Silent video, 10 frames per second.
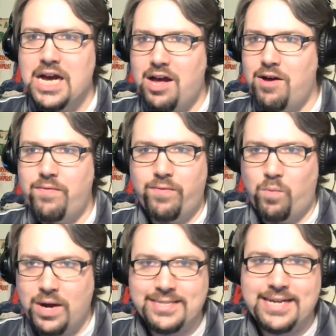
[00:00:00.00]
of
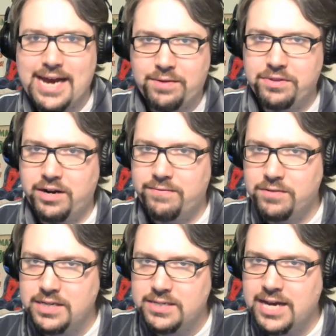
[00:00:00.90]
what's out there
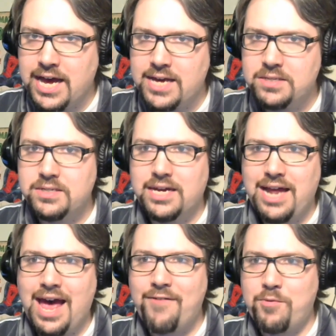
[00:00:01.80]
for these guys
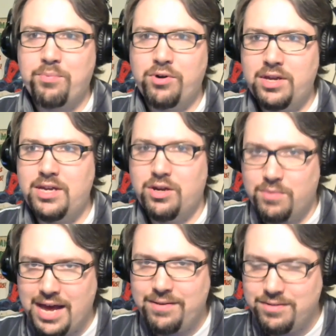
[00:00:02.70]
and have a pretty you
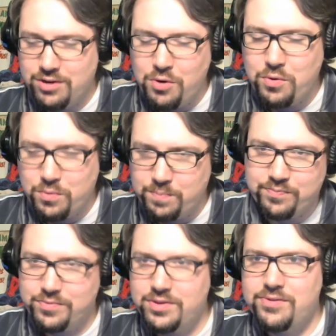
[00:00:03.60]
know know
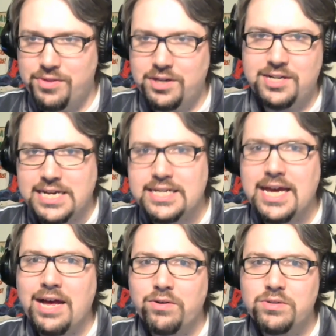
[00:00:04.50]
the
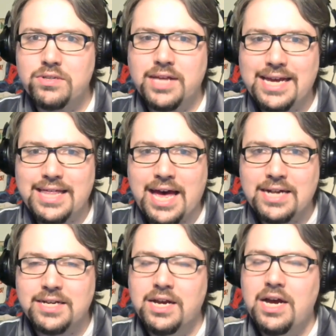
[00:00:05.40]
details like
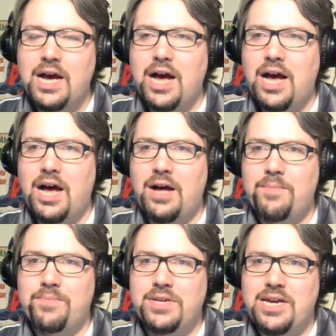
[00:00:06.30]
that.
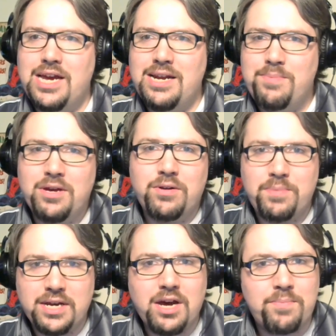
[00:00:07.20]
Um, and to be able to
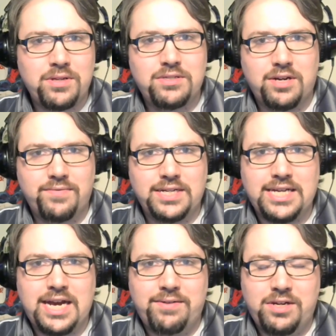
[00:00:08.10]
pick up on stuff
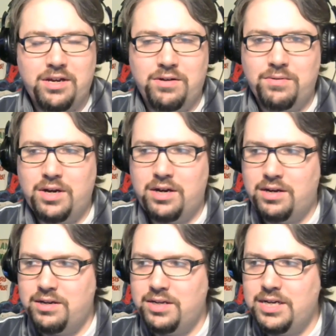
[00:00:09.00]
like that, you know,
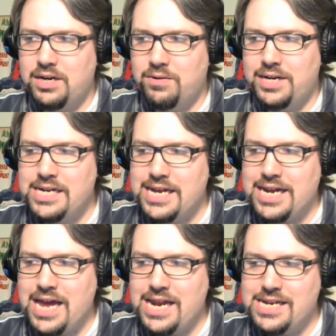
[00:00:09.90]
uh, you know,
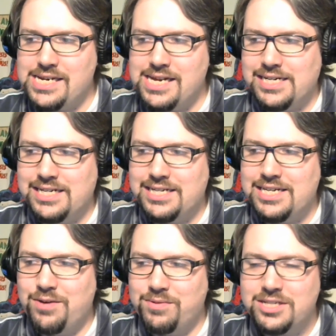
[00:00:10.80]
and, and and
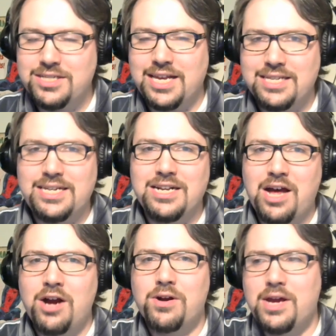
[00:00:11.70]
you know, just like seeing
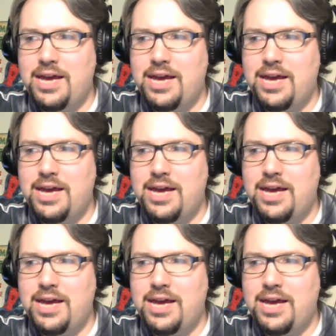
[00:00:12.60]
the Hunger